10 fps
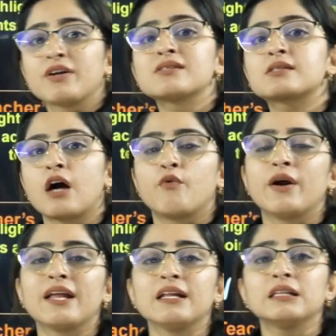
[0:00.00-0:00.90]
is covered
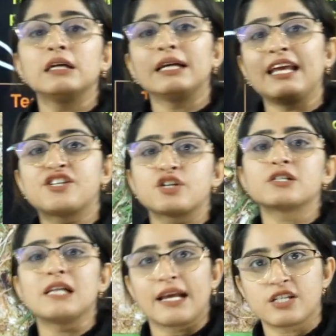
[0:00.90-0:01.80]
in the teachers
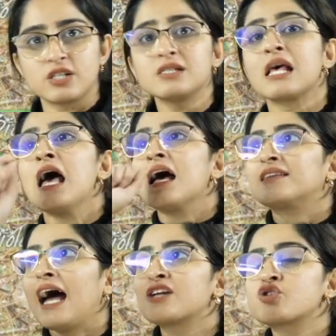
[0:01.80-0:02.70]
lectures,
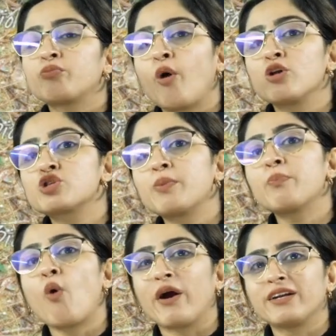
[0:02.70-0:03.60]
that should also be
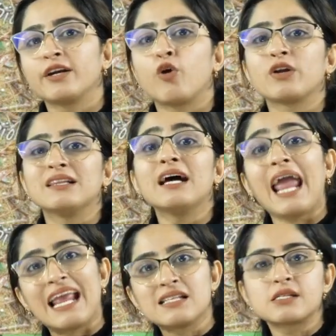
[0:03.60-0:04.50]
pointed out in the
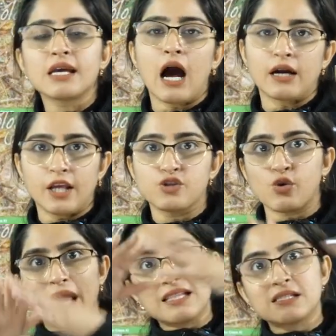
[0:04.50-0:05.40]
NCERT. So
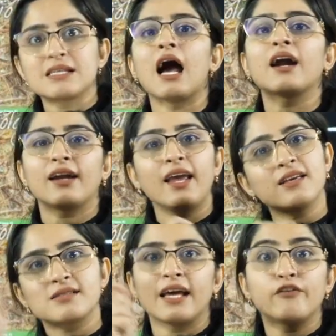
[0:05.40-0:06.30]
NCERT is
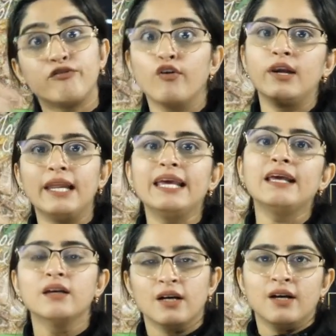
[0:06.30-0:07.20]
like fully
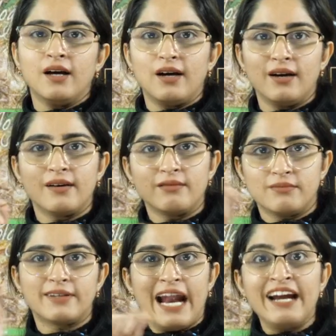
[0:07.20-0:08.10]

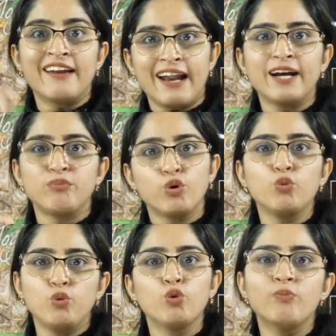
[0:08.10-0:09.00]
red
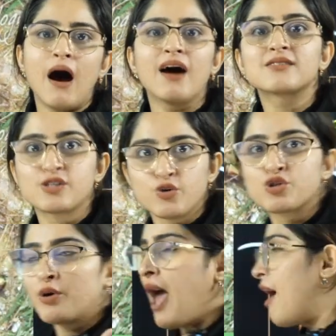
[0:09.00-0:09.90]
blue marks you
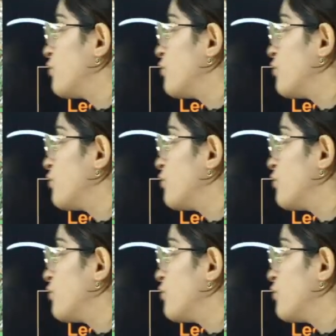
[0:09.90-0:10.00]
should have